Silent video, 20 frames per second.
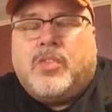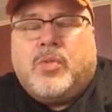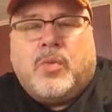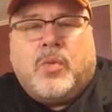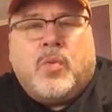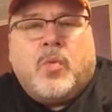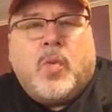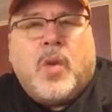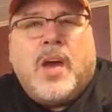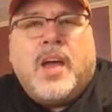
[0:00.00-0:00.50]

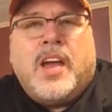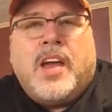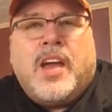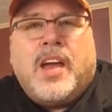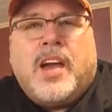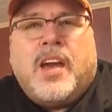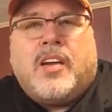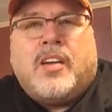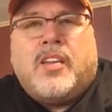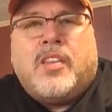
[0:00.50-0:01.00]
way
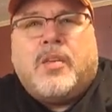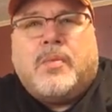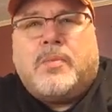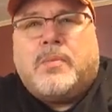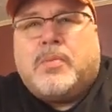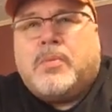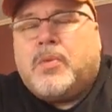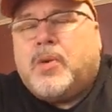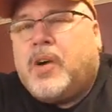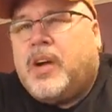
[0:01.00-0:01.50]
out of the
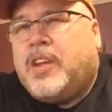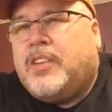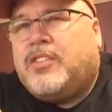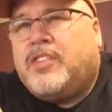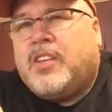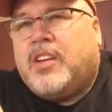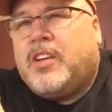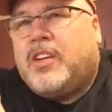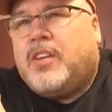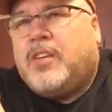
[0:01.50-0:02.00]

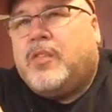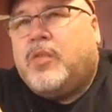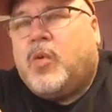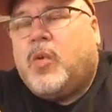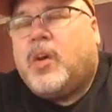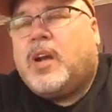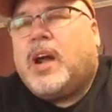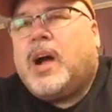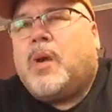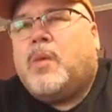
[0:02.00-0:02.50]
pricing of
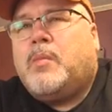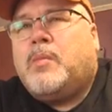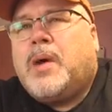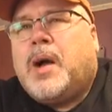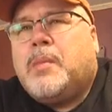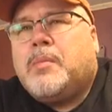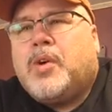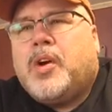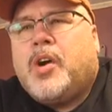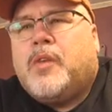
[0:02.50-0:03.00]
what
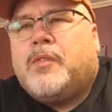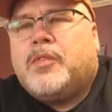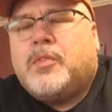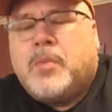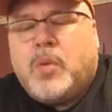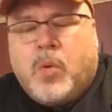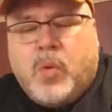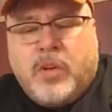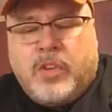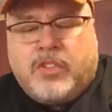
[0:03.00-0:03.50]
I'm
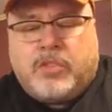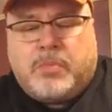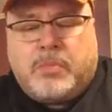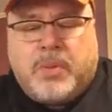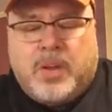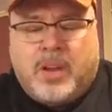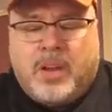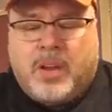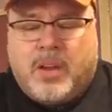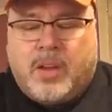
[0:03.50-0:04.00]
comfortable with
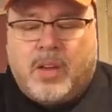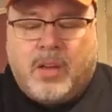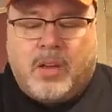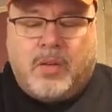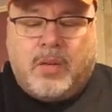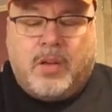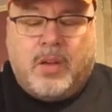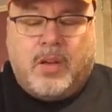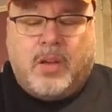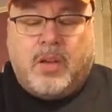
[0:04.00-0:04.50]
spending
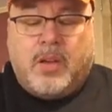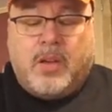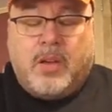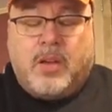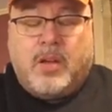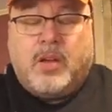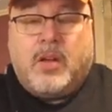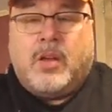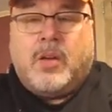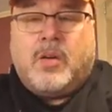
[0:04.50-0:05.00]

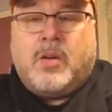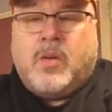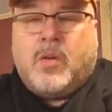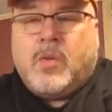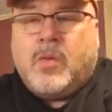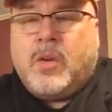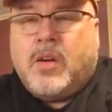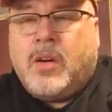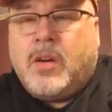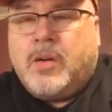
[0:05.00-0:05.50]

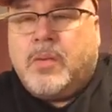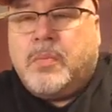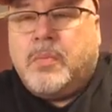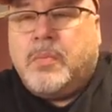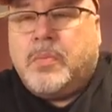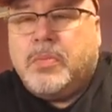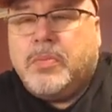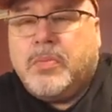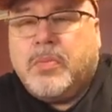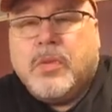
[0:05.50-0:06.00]
on
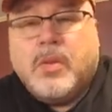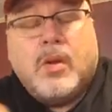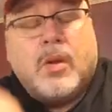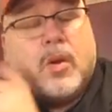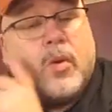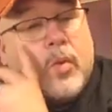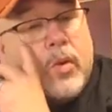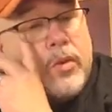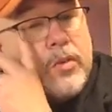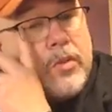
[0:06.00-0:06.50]

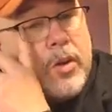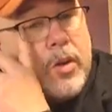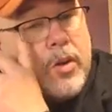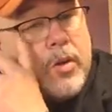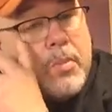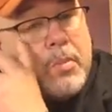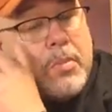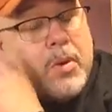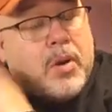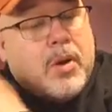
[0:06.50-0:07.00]
whiskey
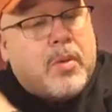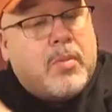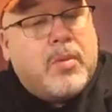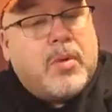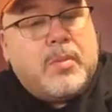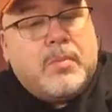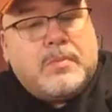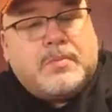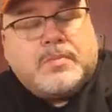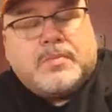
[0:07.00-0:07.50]
or
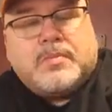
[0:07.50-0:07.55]
bourbon.